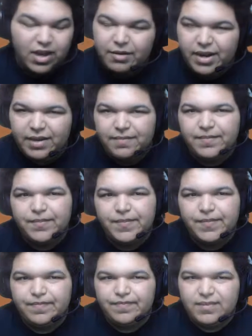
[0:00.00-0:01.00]
Alright.
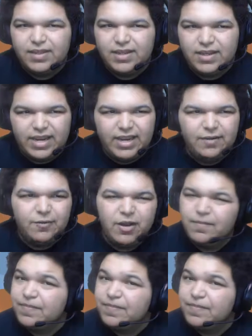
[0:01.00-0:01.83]
Okay, well,